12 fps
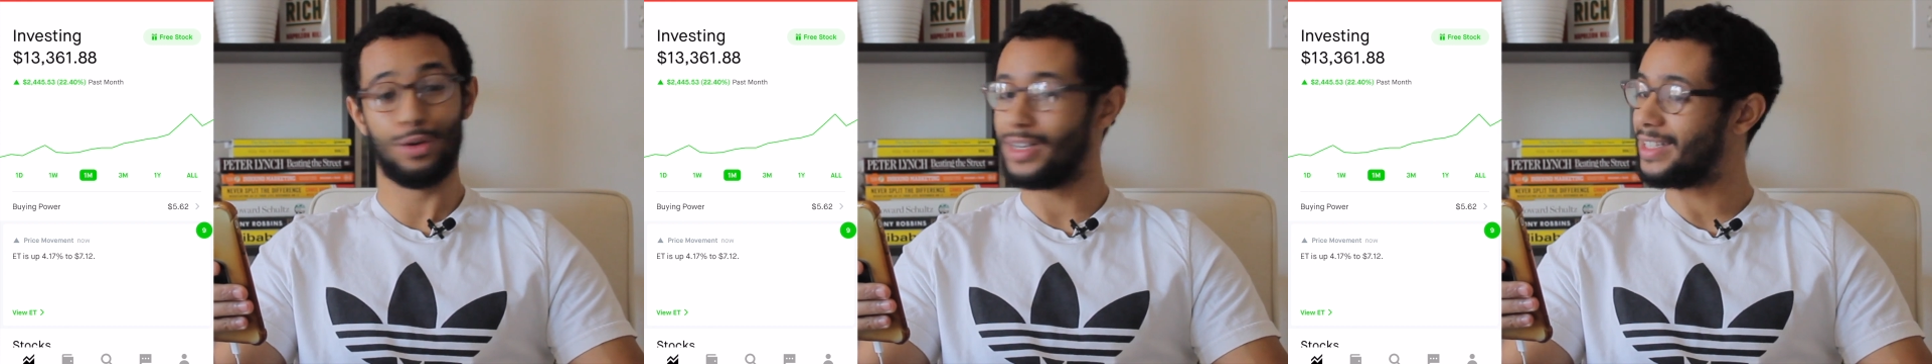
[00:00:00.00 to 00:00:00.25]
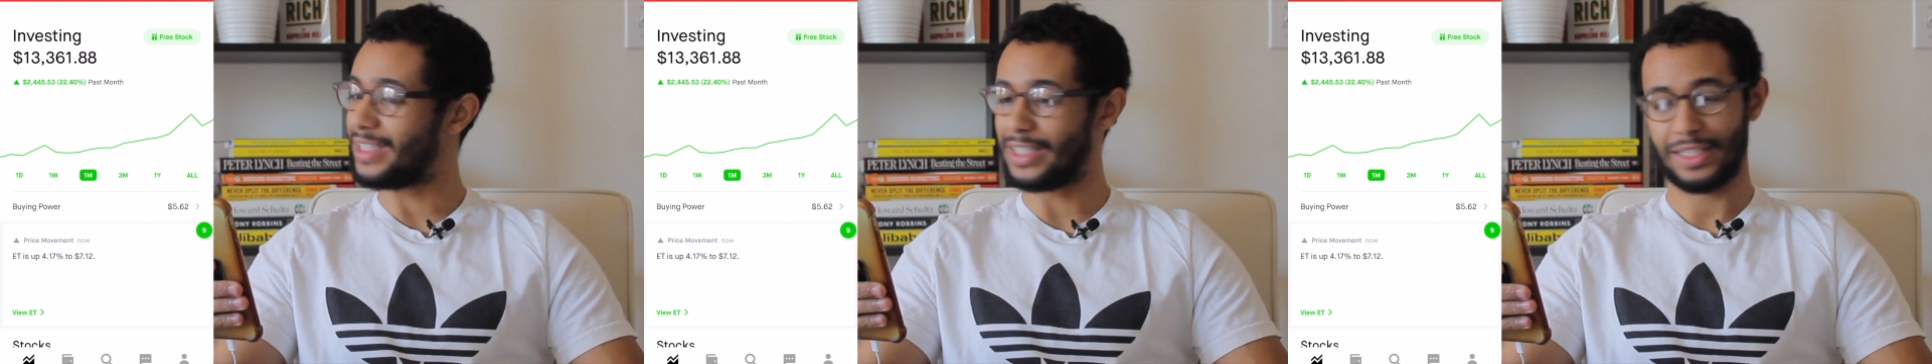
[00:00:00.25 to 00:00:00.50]

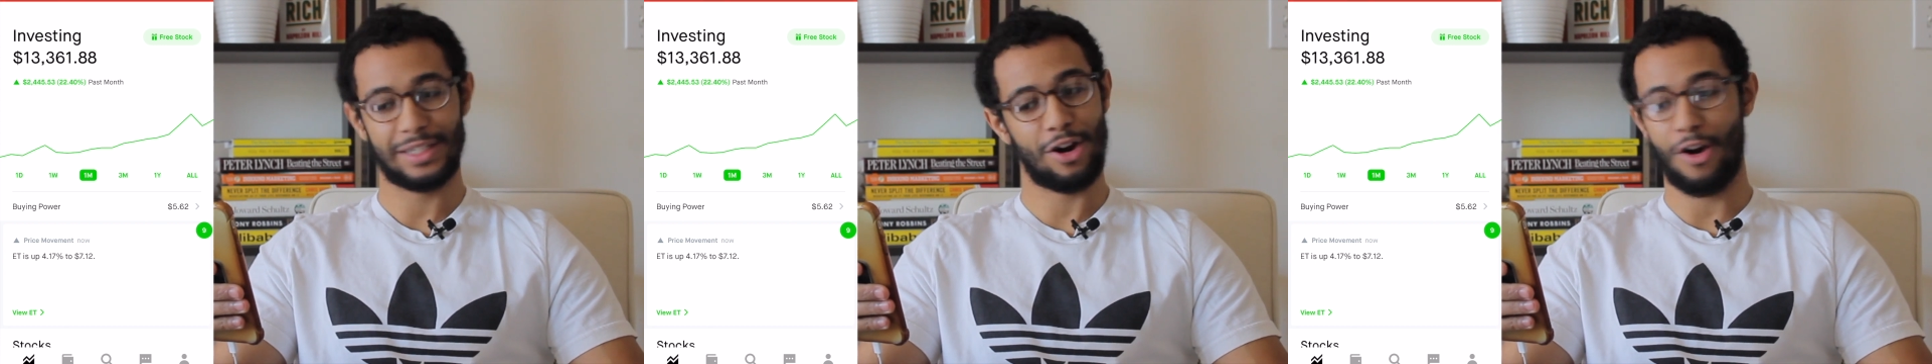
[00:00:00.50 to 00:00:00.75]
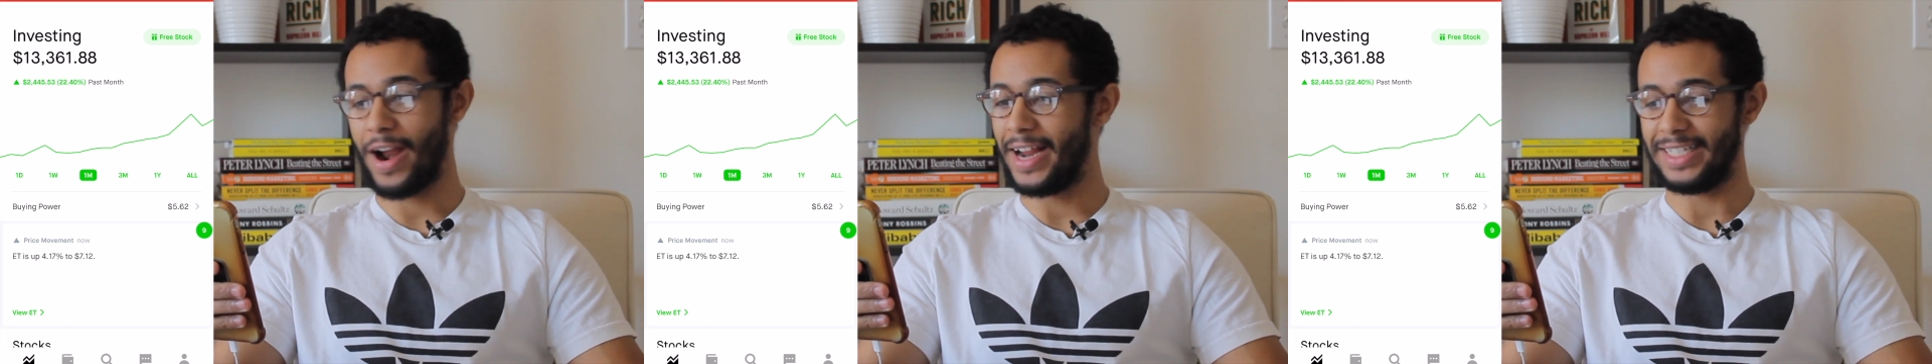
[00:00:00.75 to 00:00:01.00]
this is
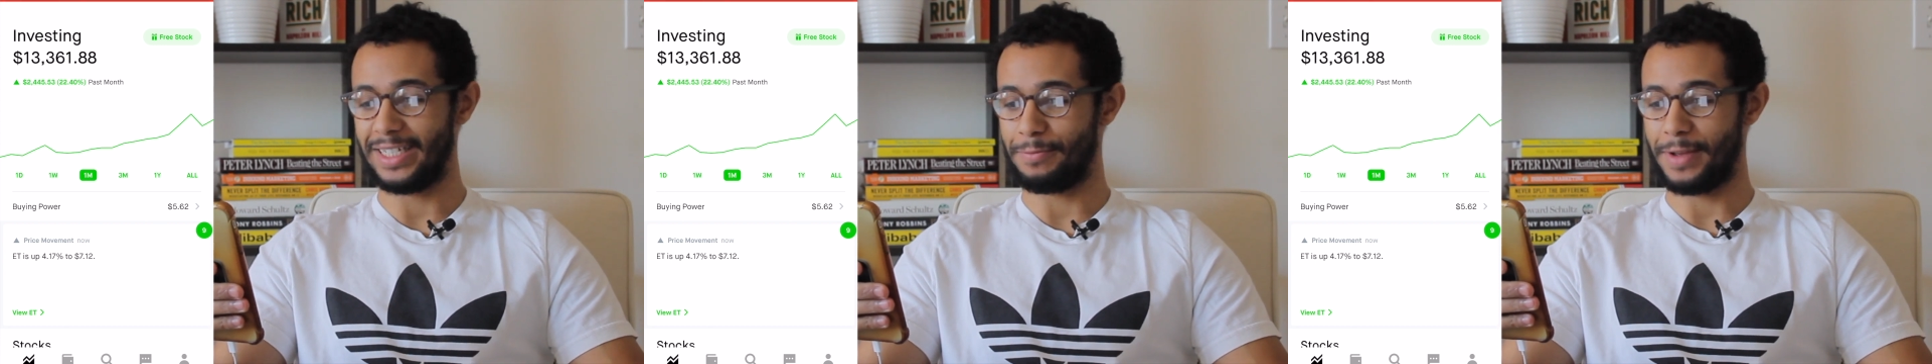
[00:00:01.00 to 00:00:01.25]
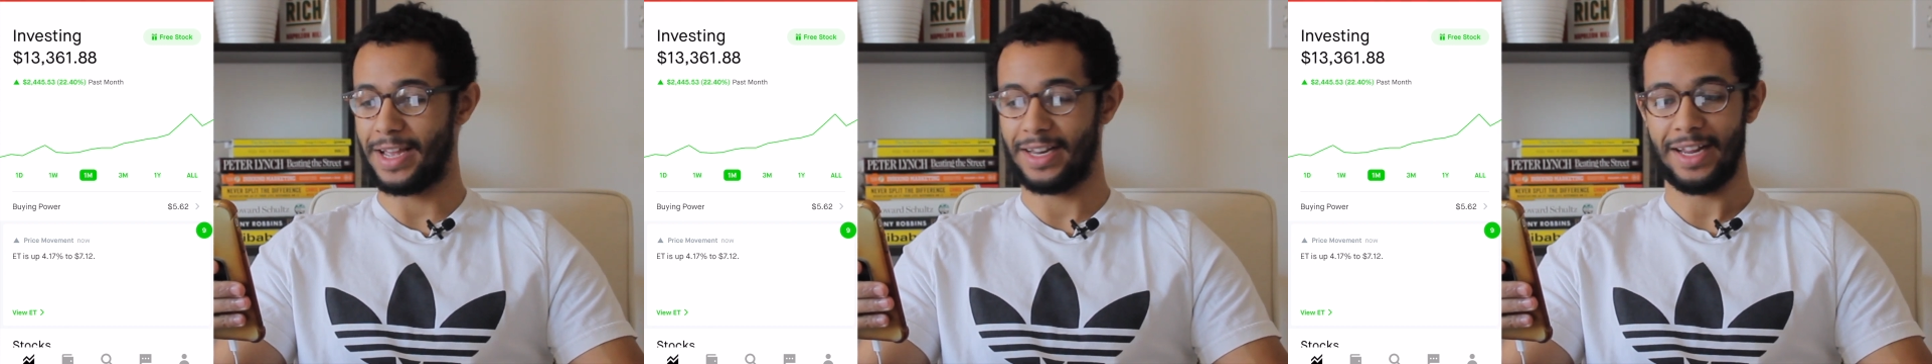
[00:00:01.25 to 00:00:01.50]
crazy,
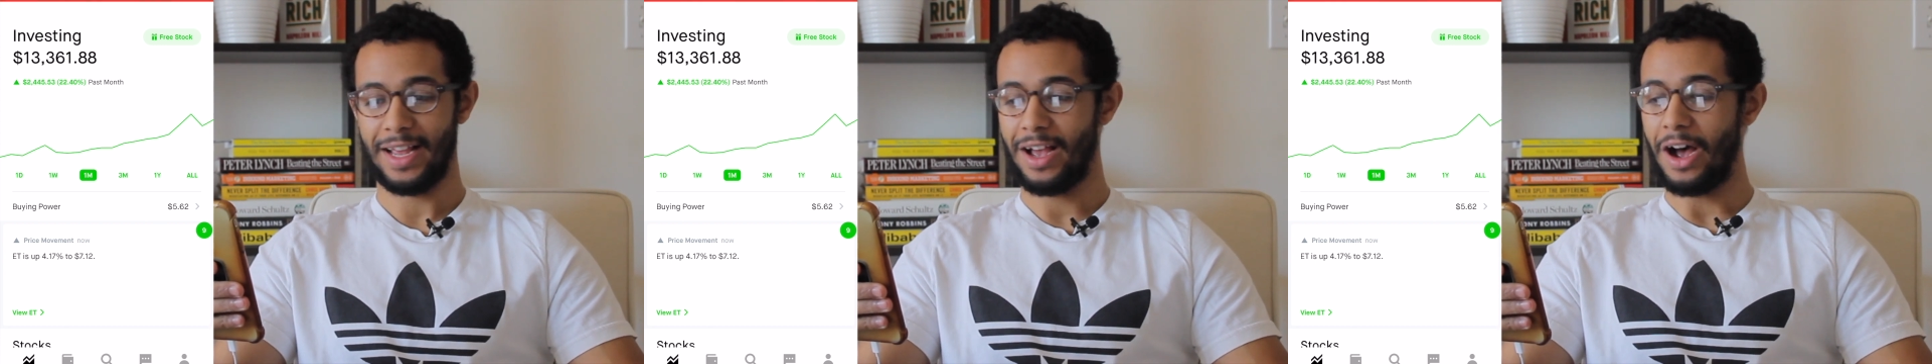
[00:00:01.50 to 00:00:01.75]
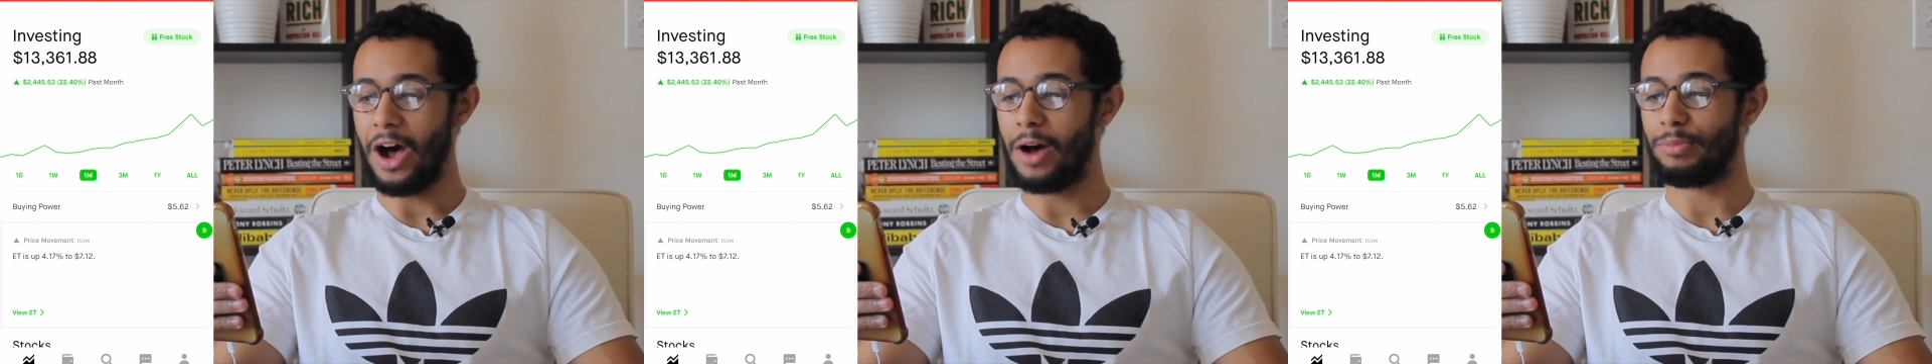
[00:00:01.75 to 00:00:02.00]
man,
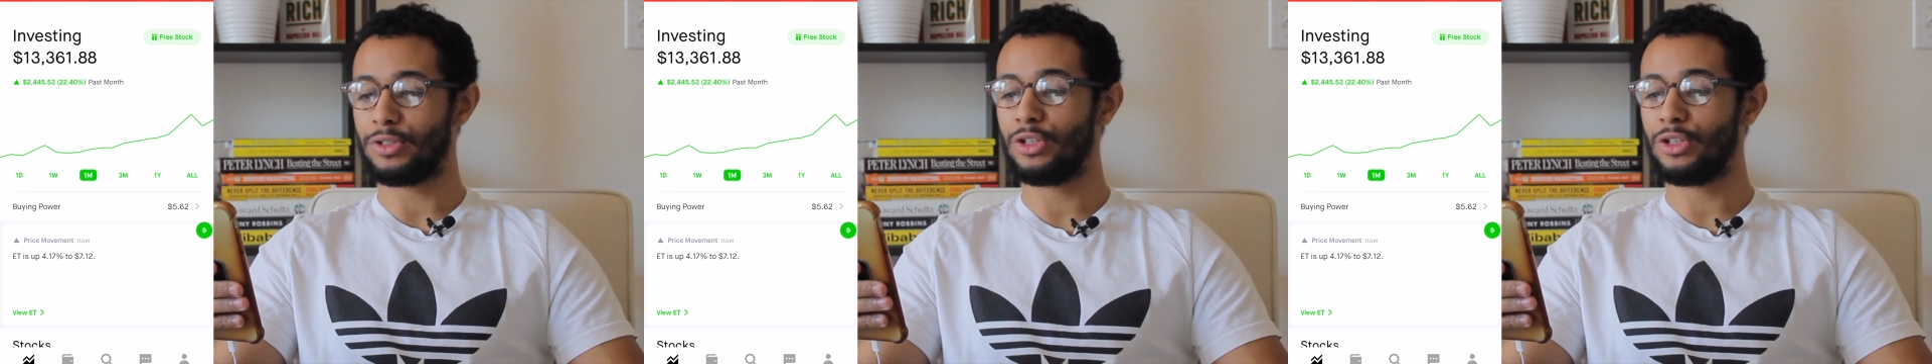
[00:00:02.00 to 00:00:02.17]
up